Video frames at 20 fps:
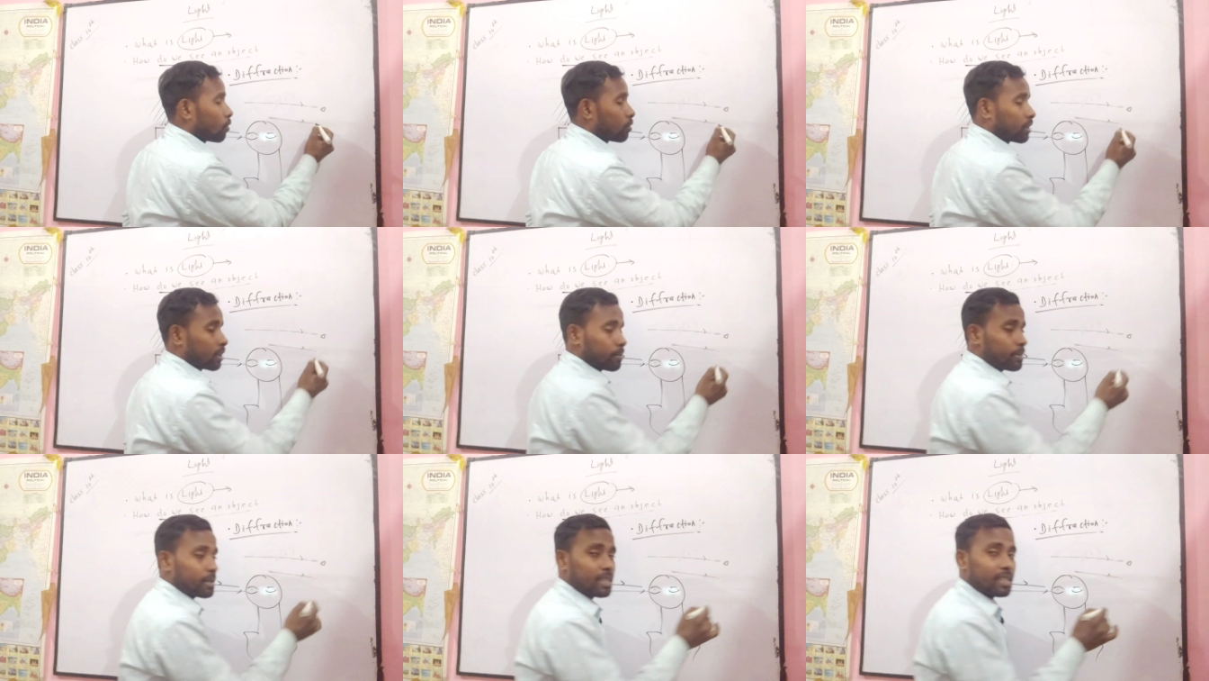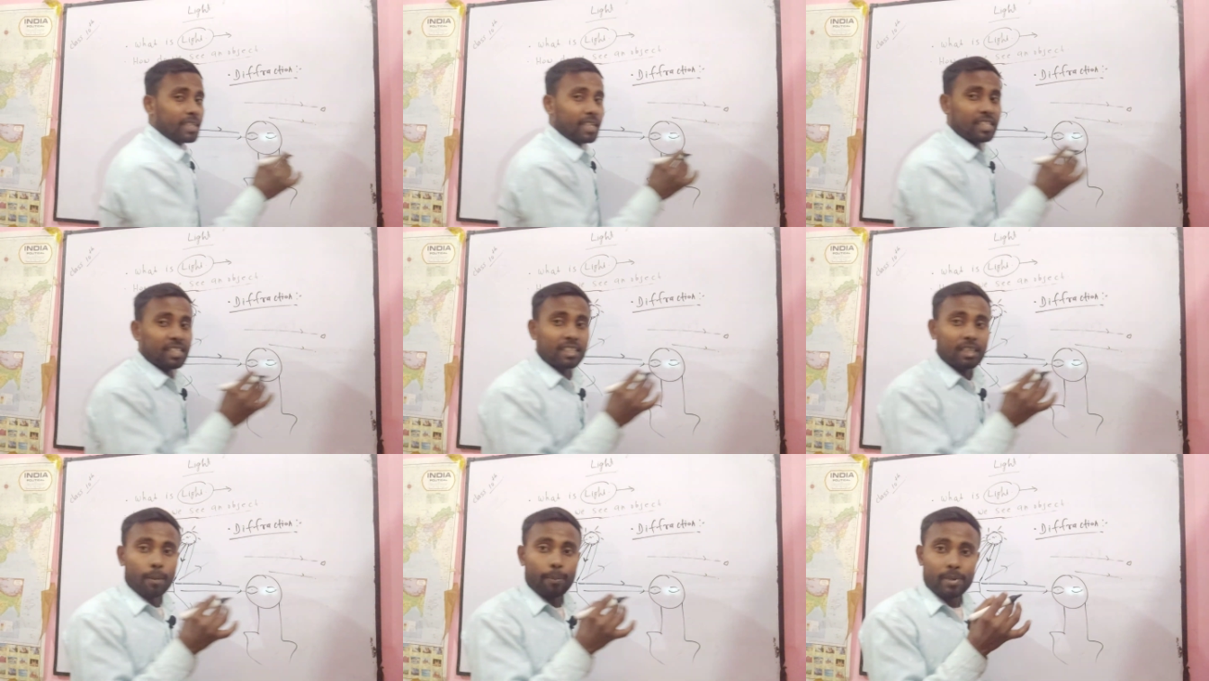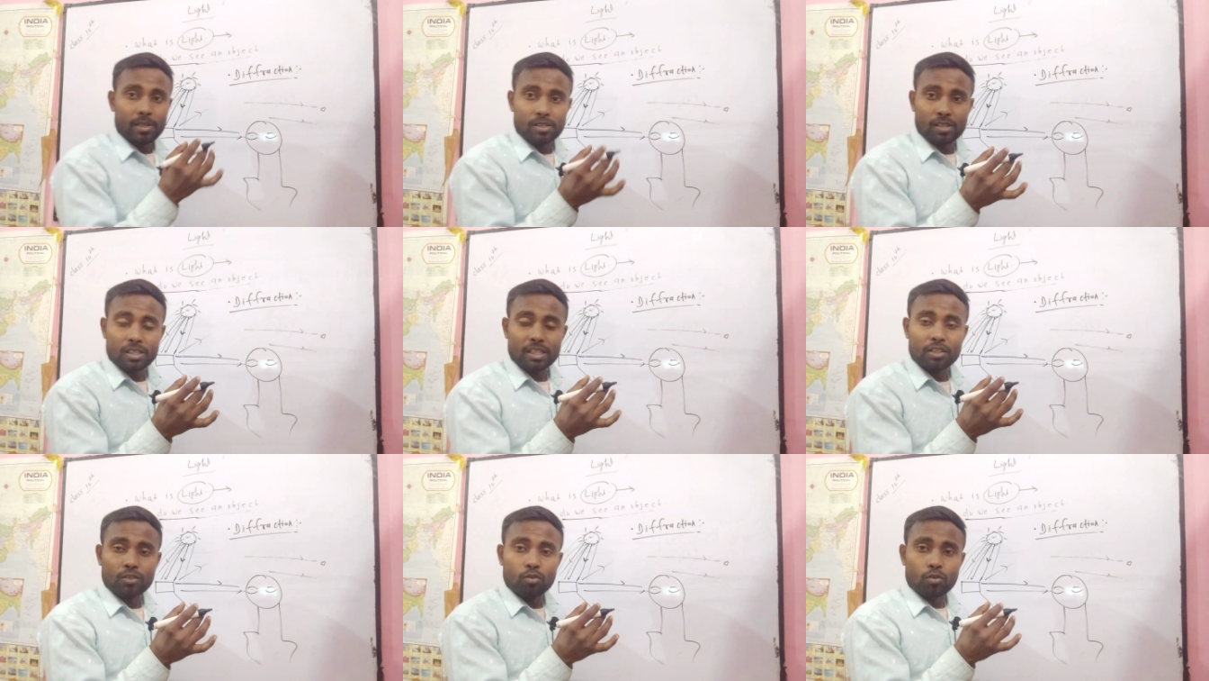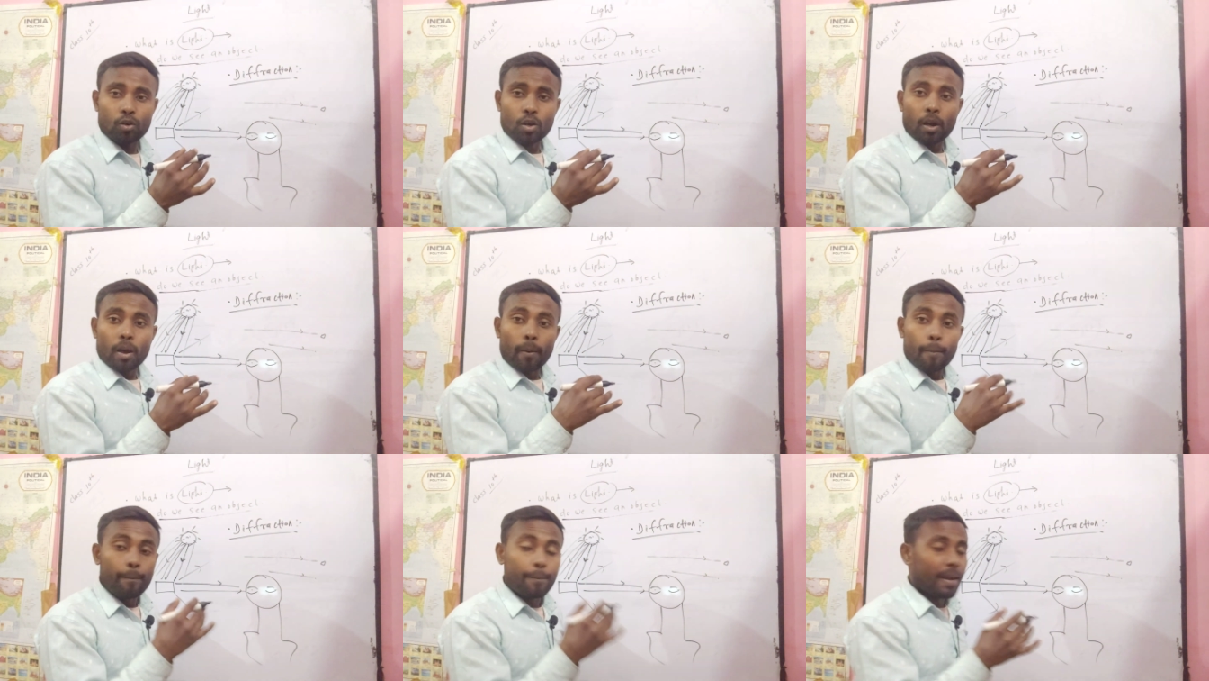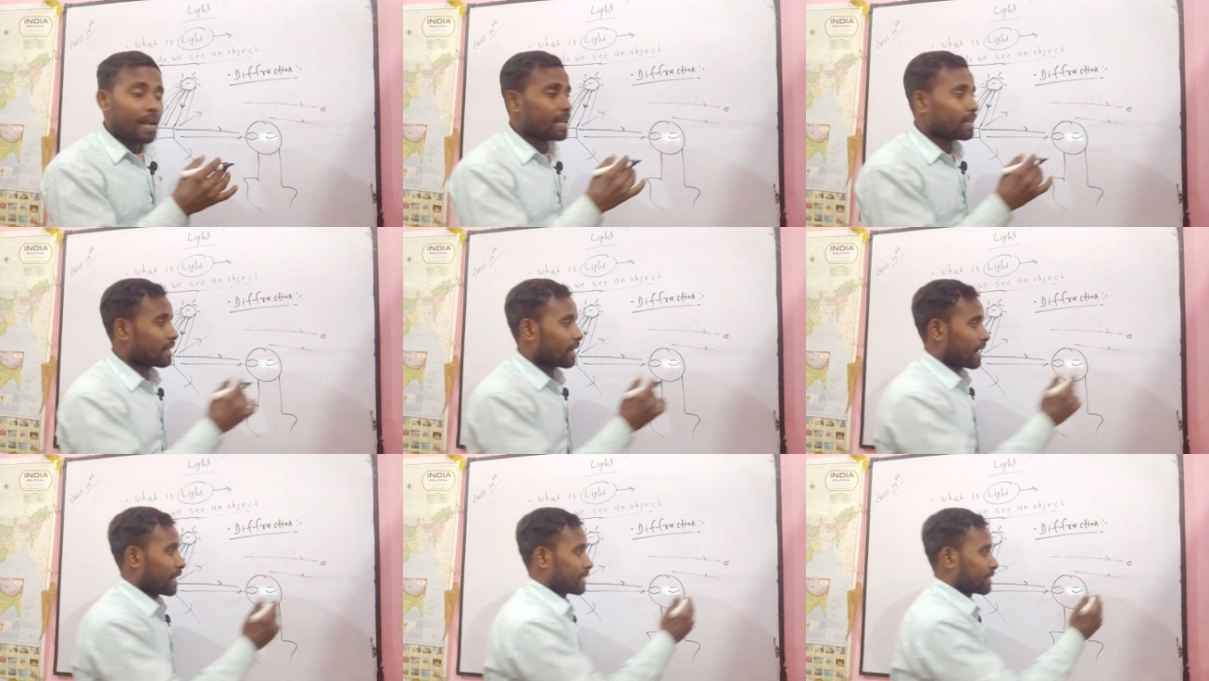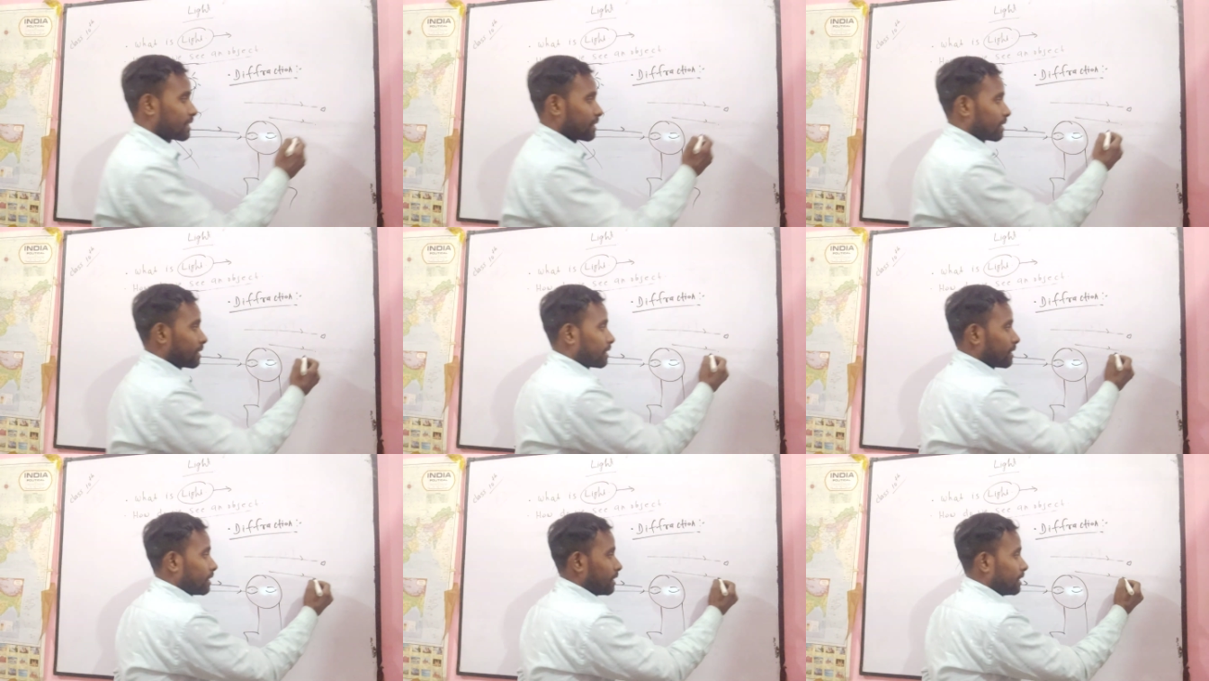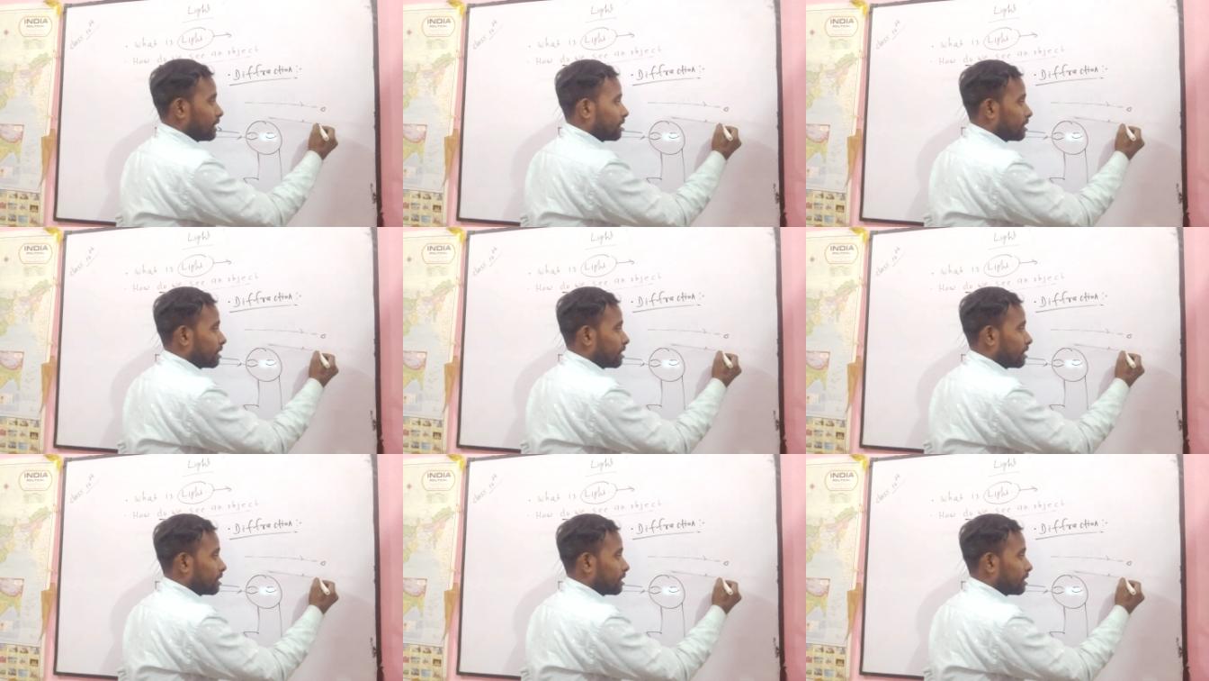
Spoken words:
out, means it has a capacity to bend light ray.